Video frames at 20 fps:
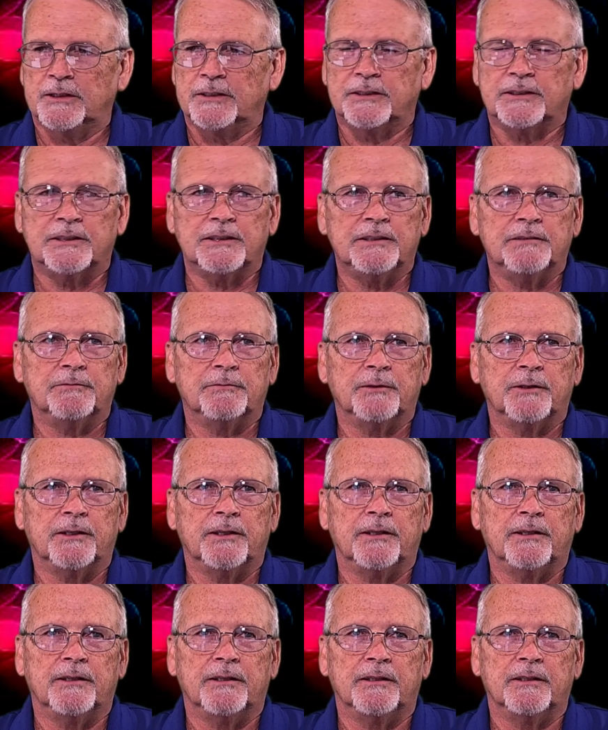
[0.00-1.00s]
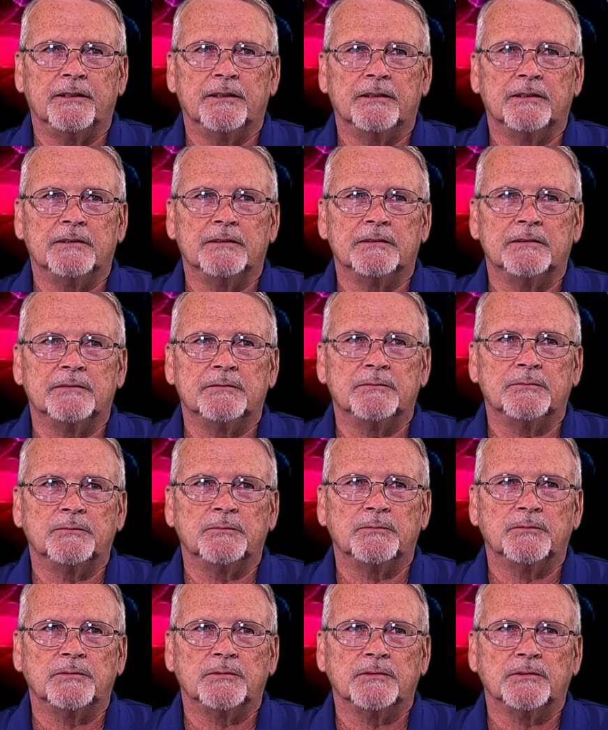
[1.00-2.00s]
let's see if we can
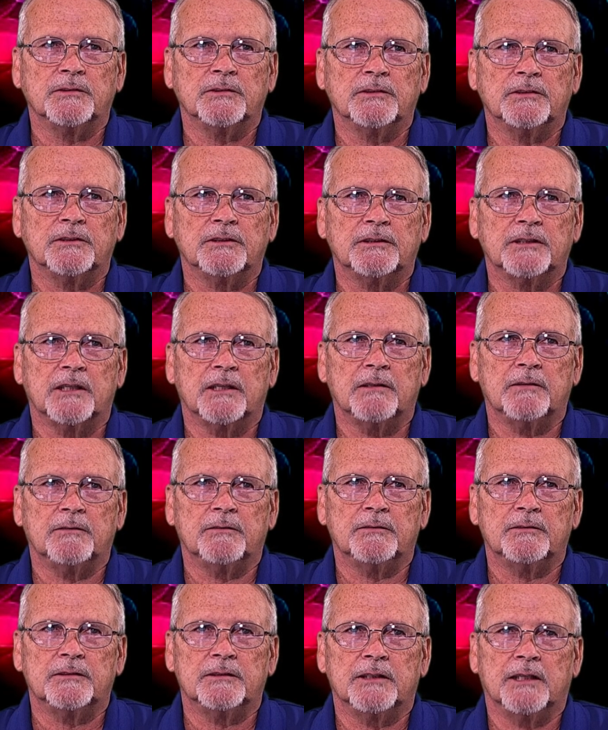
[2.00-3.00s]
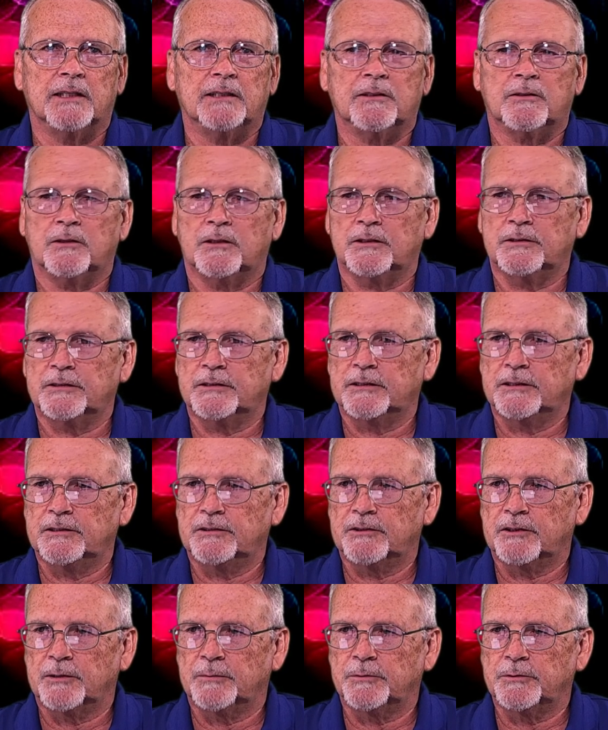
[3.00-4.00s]
stop, not cause any
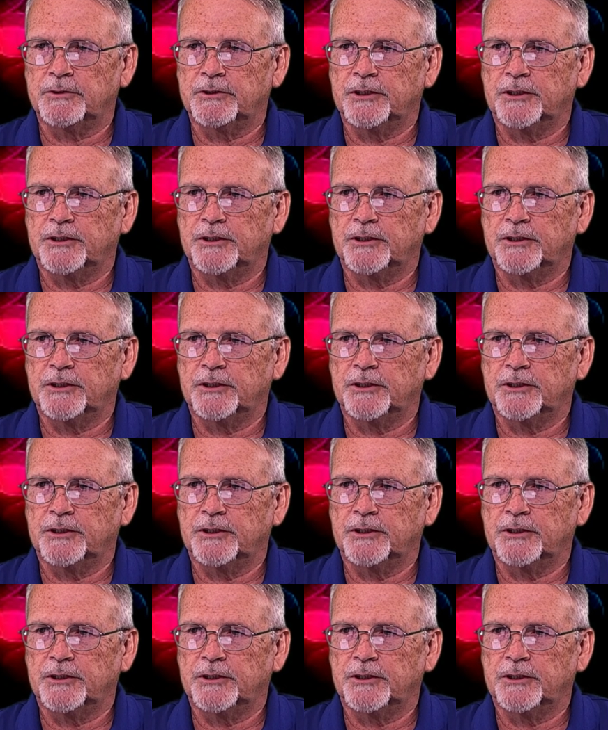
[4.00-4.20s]
trouble.